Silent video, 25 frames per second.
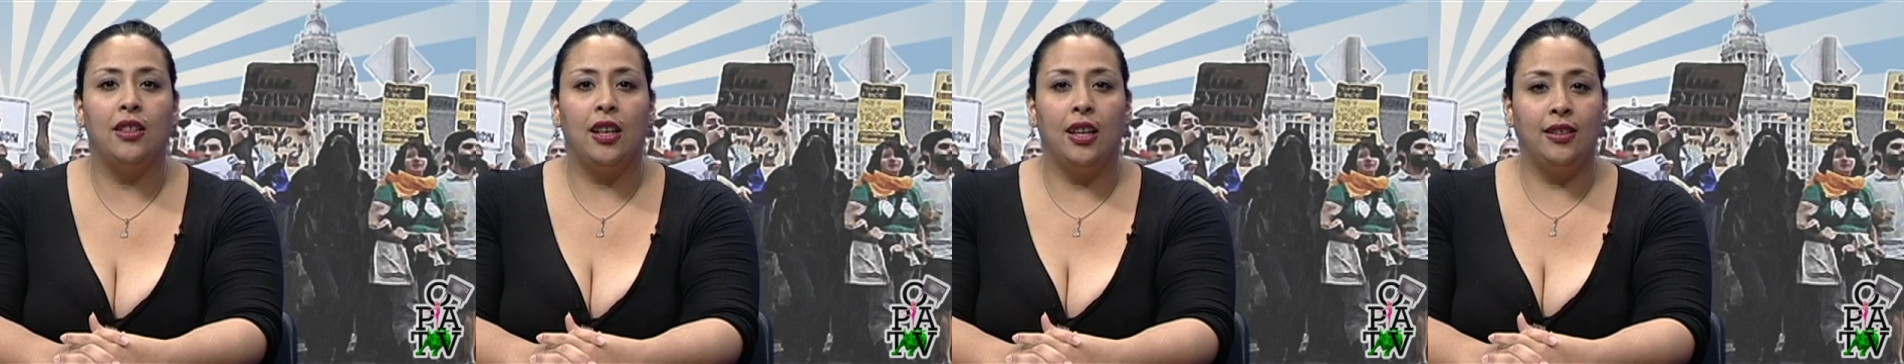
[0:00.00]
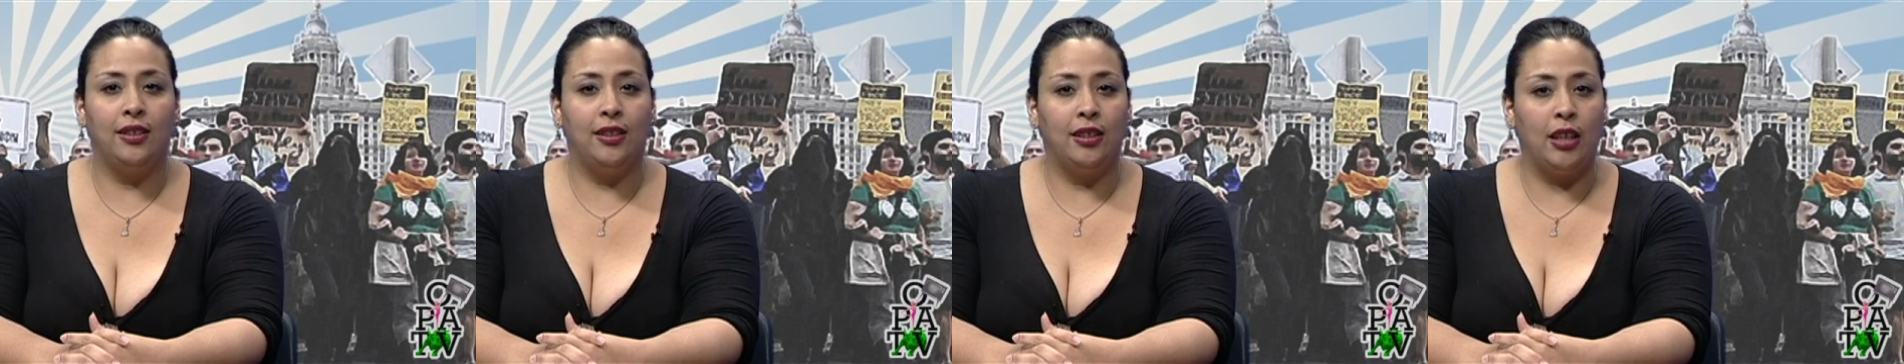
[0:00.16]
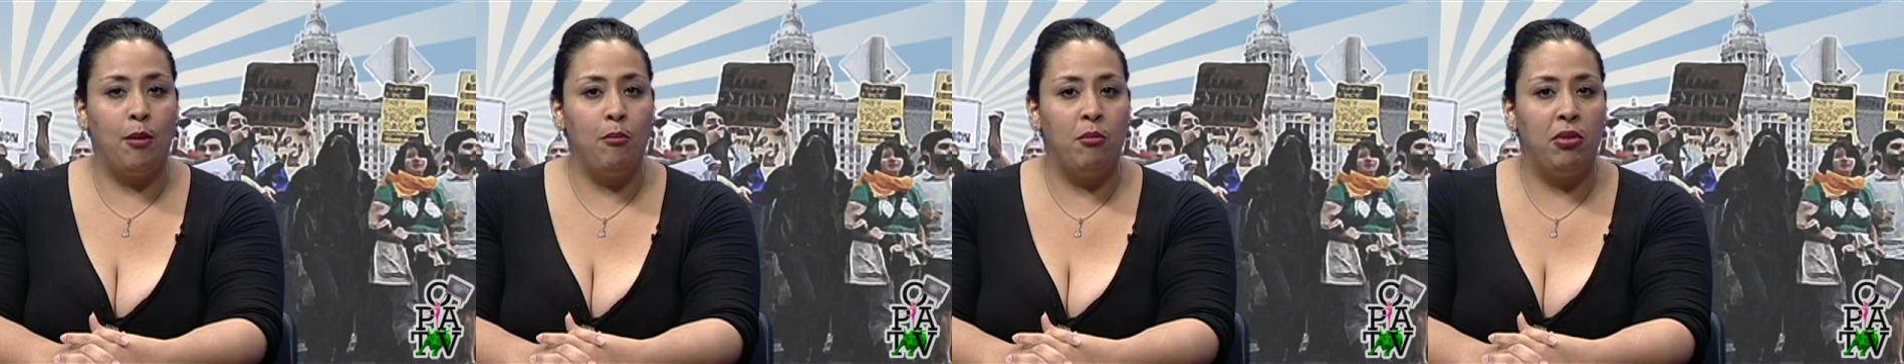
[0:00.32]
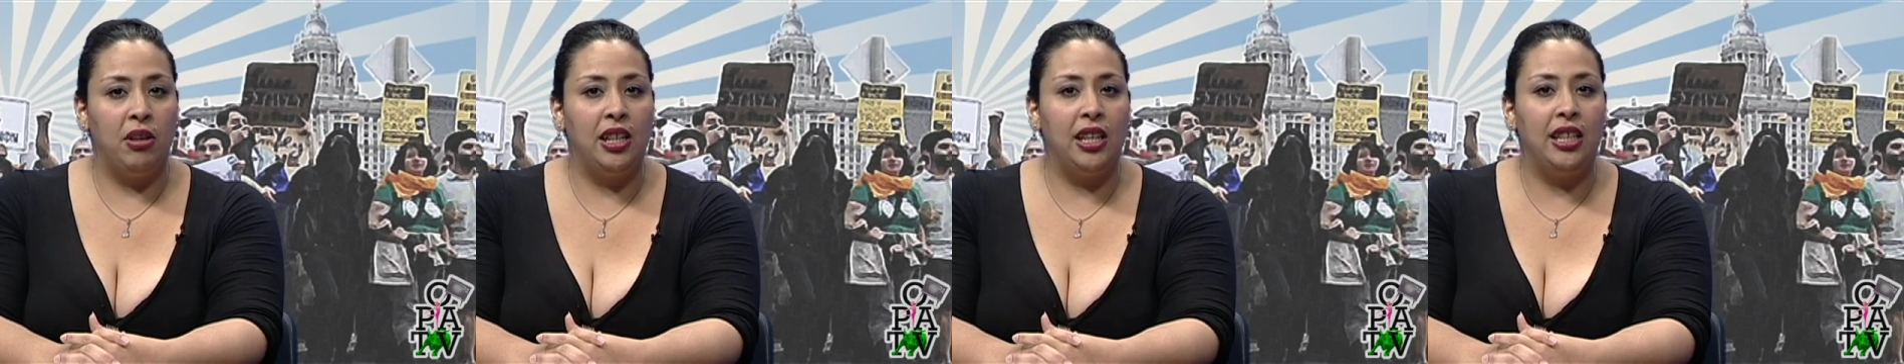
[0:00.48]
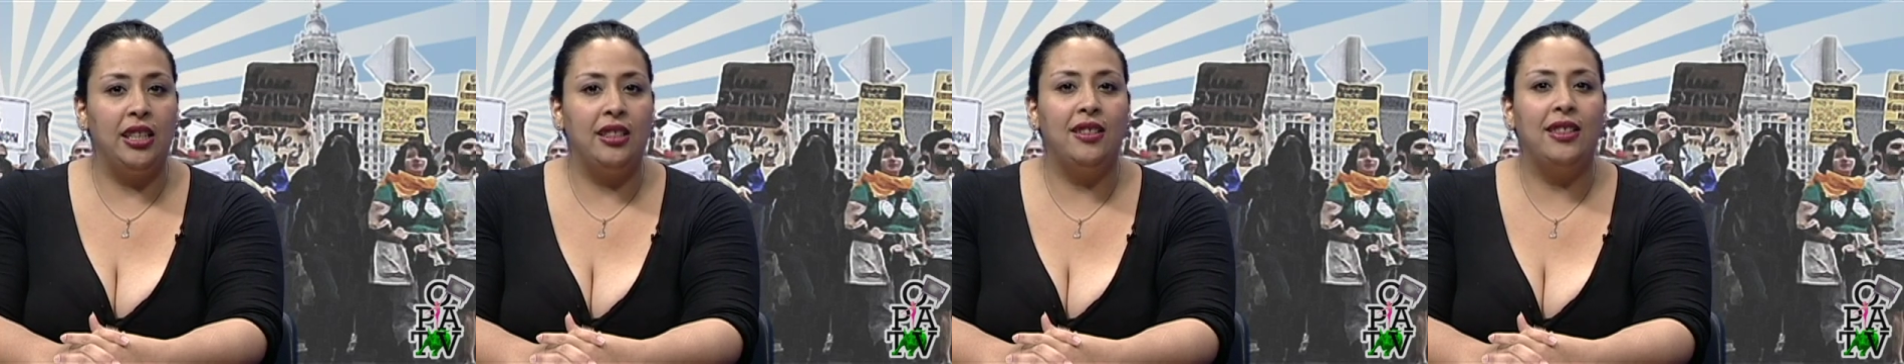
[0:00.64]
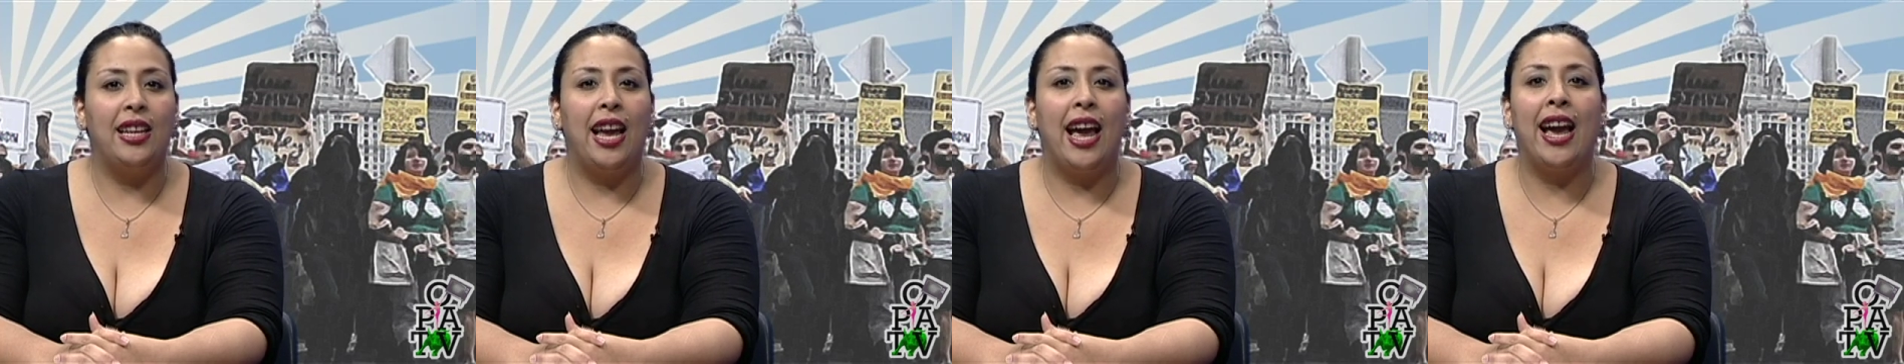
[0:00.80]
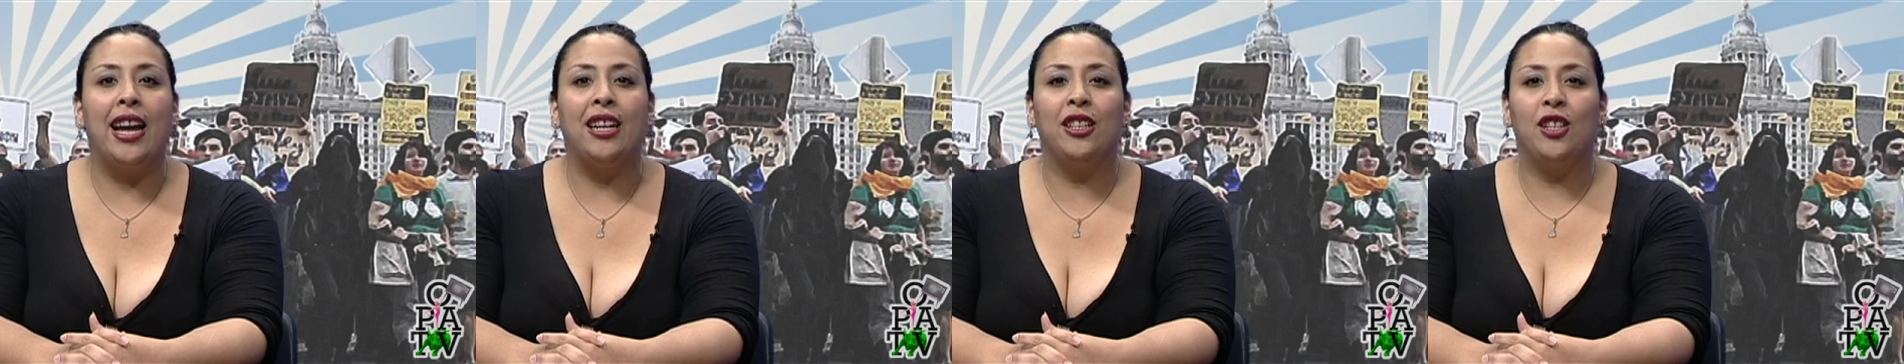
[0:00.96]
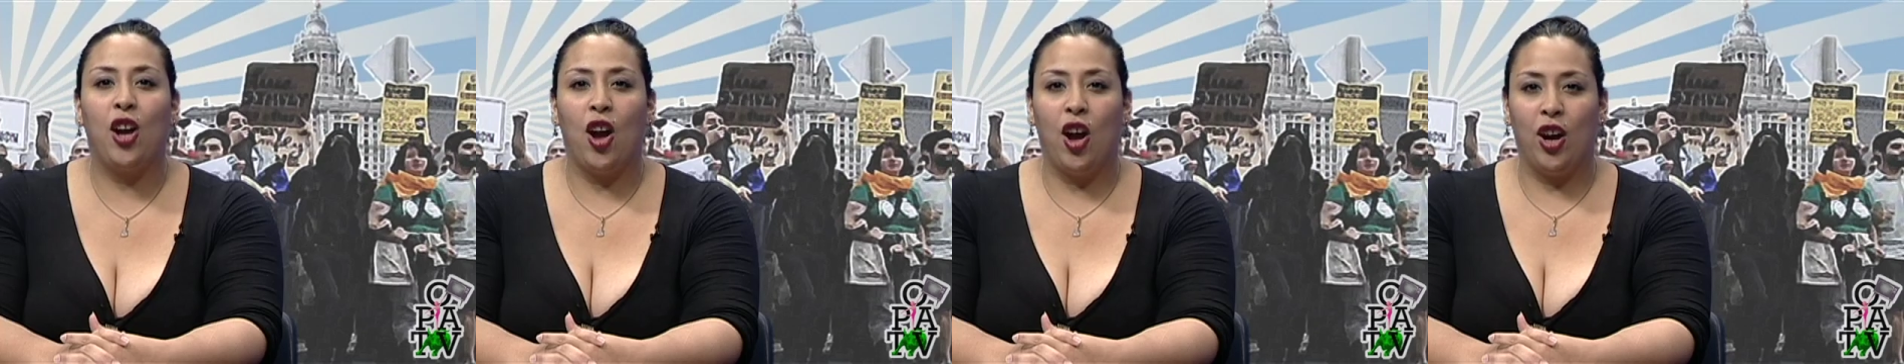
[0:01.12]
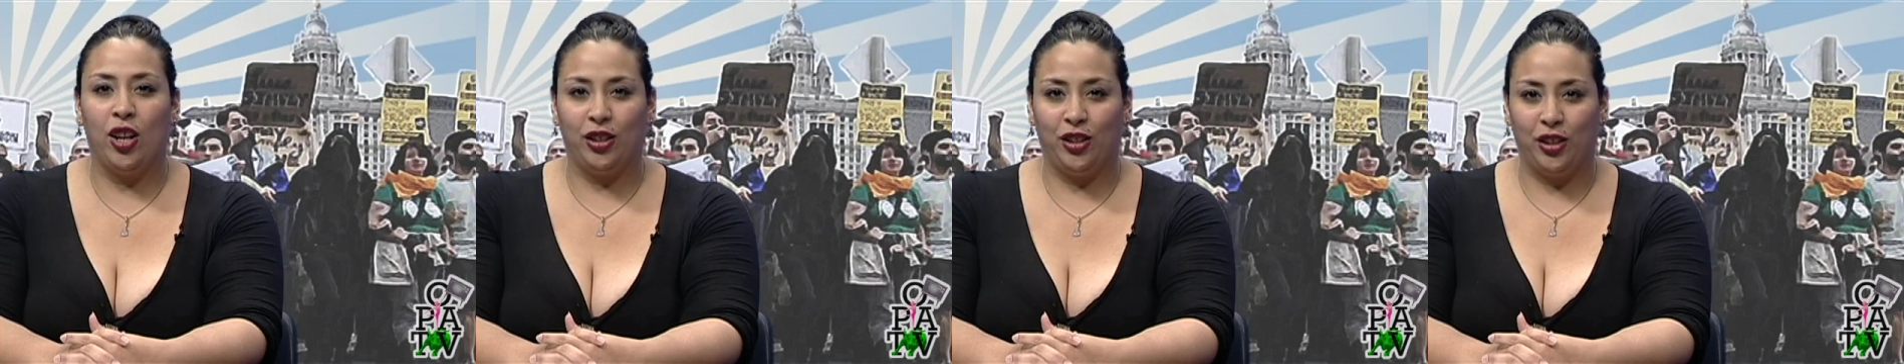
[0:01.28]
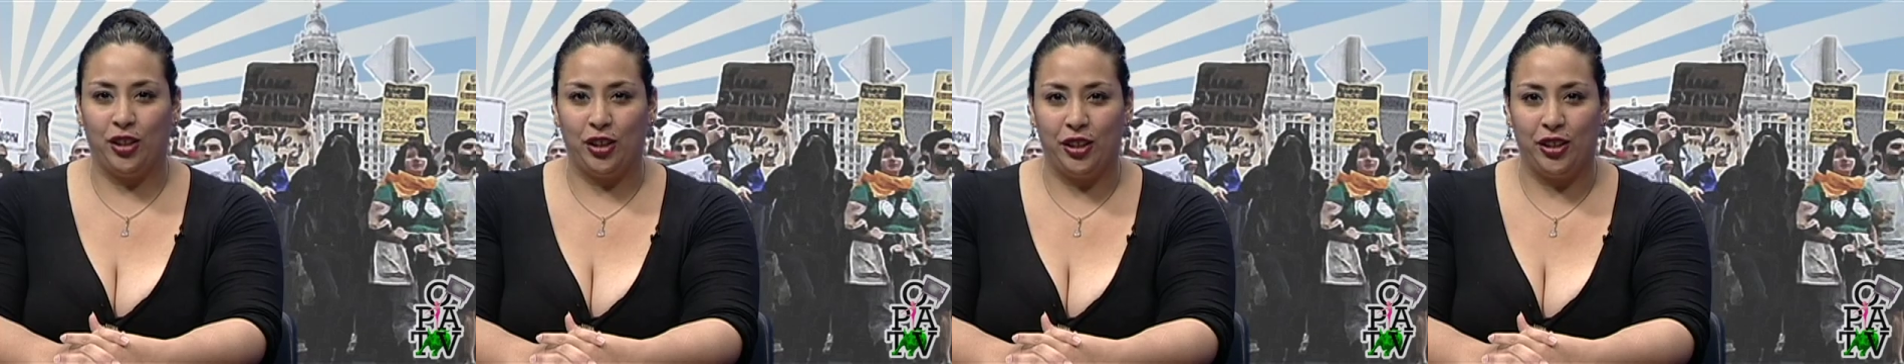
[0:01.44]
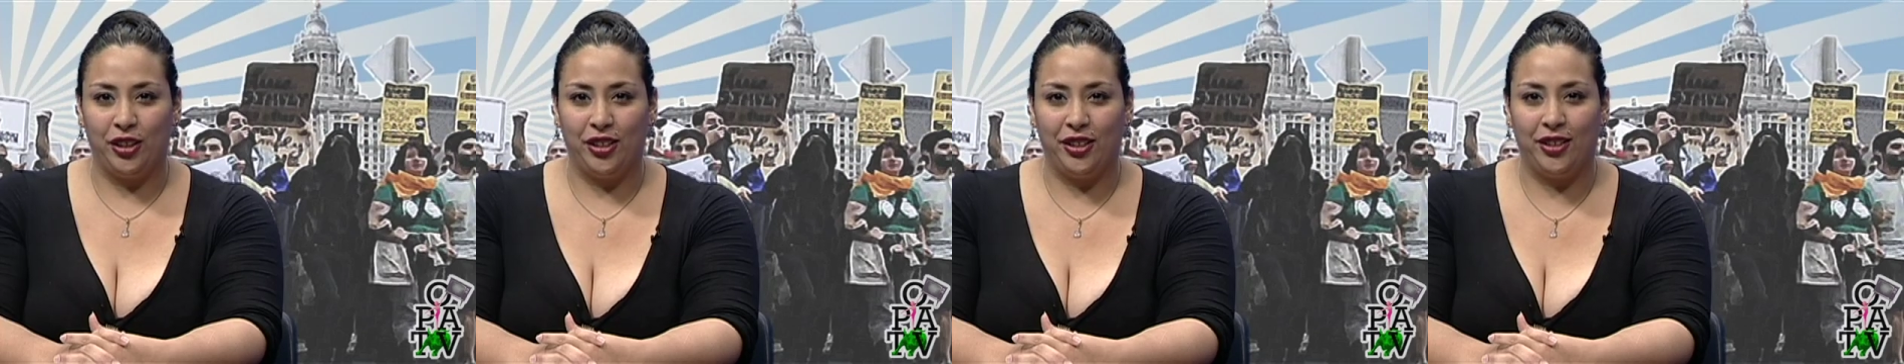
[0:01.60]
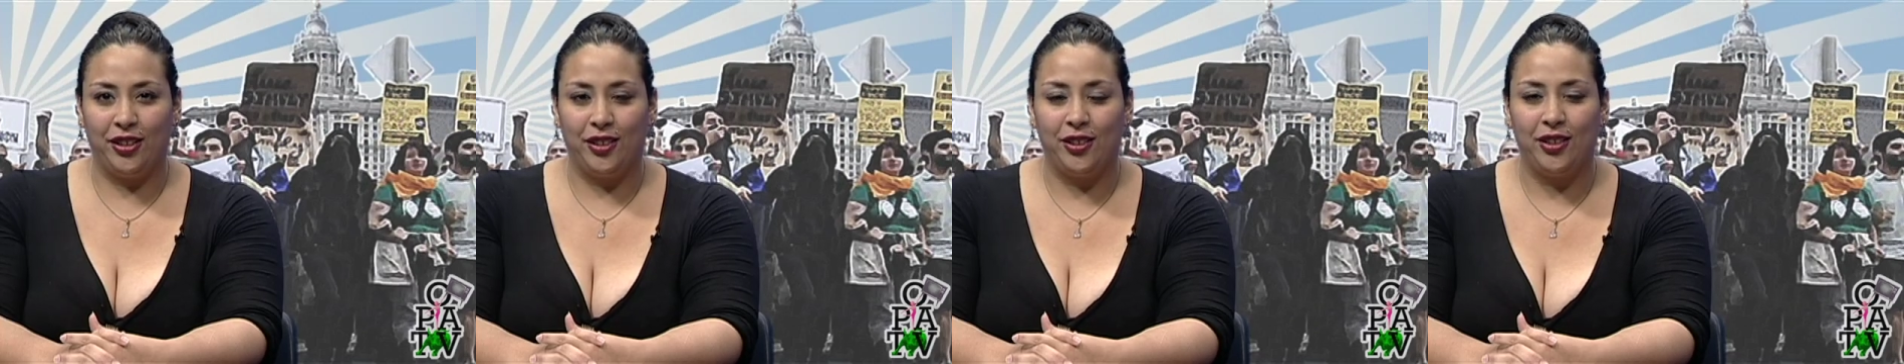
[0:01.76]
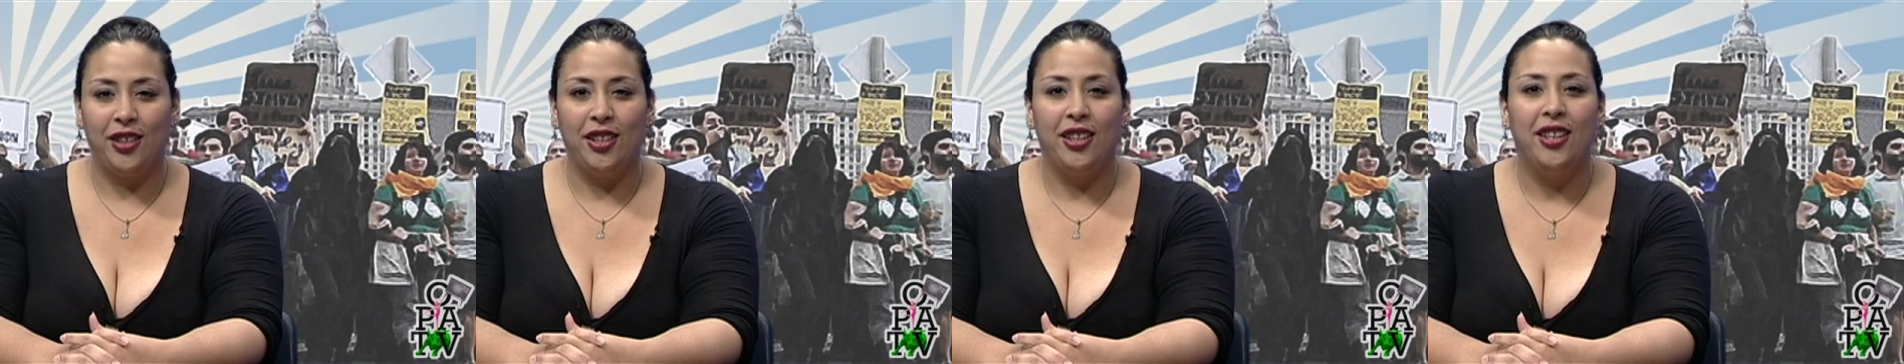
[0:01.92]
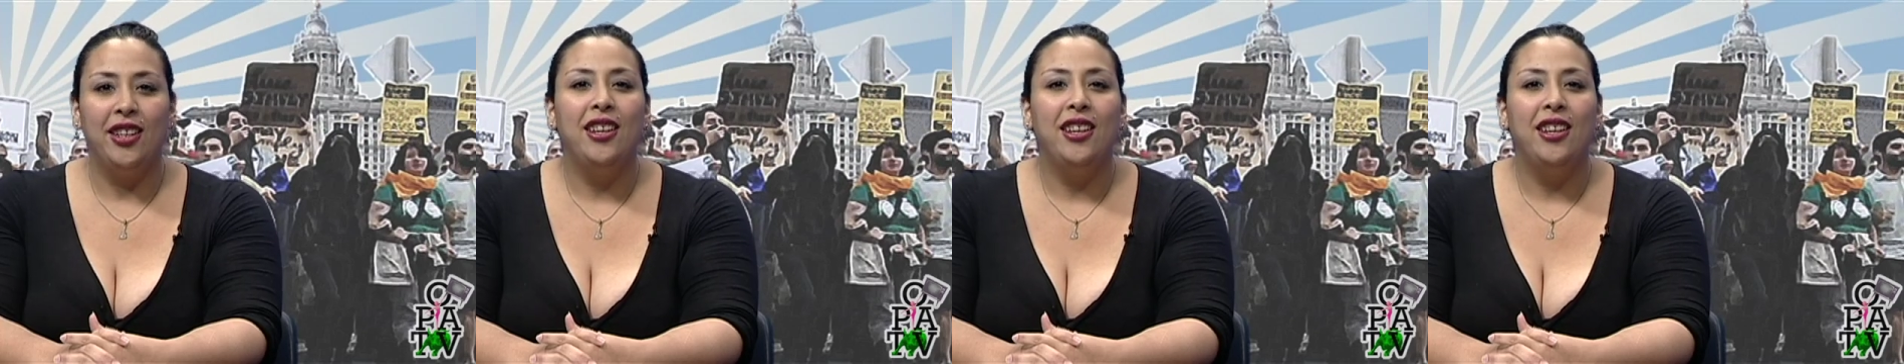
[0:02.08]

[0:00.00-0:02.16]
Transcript: assemblies, and concerts.